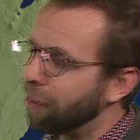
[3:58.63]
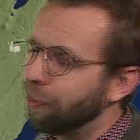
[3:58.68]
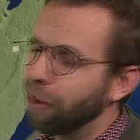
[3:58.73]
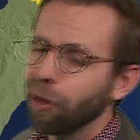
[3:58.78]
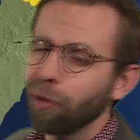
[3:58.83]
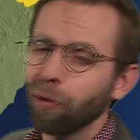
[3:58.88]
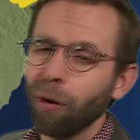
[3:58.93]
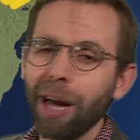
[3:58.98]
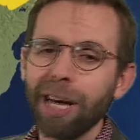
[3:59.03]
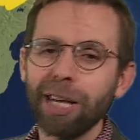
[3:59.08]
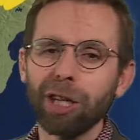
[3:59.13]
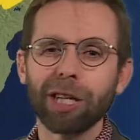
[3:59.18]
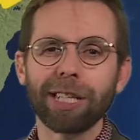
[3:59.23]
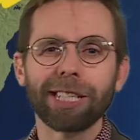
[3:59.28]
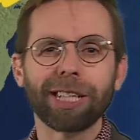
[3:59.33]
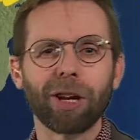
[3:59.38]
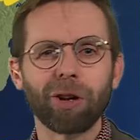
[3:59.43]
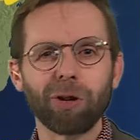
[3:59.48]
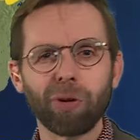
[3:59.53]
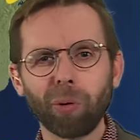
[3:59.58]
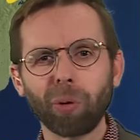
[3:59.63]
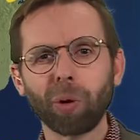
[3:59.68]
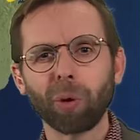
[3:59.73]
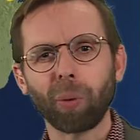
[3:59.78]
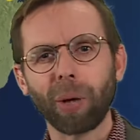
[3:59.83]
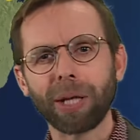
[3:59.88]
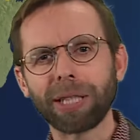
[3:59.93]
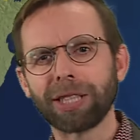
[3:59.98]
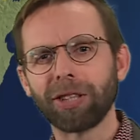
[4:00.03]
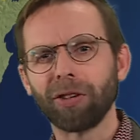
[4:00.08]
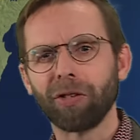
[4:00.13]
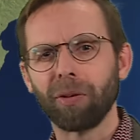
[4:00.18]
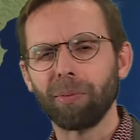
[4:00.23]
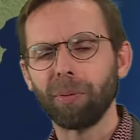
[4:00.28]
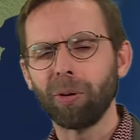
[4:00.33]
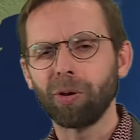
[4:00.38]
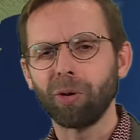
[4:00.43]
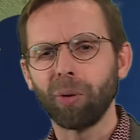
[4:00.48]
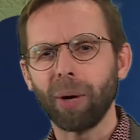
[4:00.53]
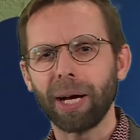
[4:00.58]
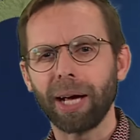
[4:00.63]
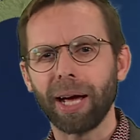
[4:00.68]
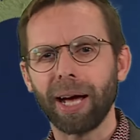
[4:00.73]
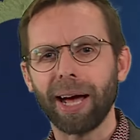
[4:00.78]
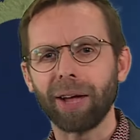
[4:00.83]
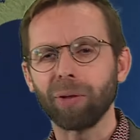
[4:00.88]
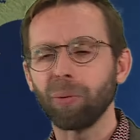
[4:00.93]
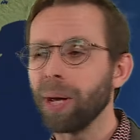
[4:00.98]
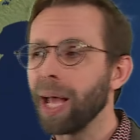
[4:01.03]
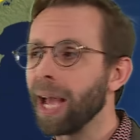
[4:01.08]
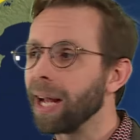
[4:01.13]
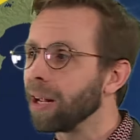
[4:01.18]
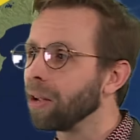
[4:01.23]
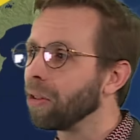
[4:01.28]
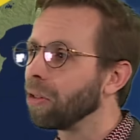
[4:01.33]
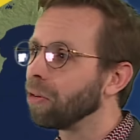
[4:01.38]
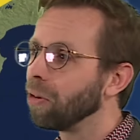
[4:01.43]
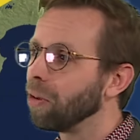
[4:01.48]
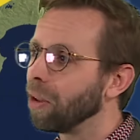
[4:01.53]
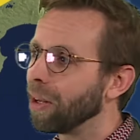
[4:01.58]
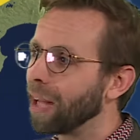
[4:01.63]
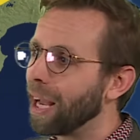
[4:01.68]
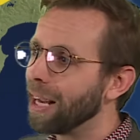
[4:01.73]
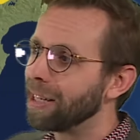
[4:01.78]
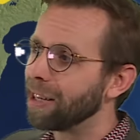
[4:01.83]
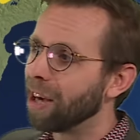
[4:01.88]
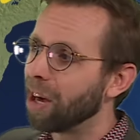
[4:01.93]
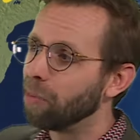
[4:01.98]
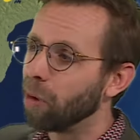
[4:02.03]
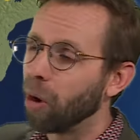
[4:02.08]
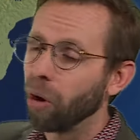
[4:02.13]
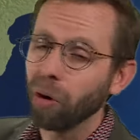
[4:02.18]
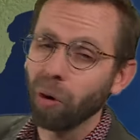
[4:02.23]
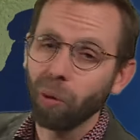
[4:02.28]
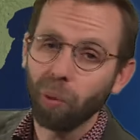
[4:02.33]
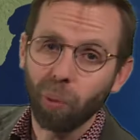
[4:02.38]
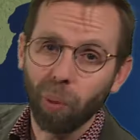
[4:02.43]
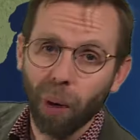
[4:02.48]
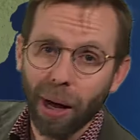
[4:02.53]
for the ranges northwest of Motueka as we head through the daytime on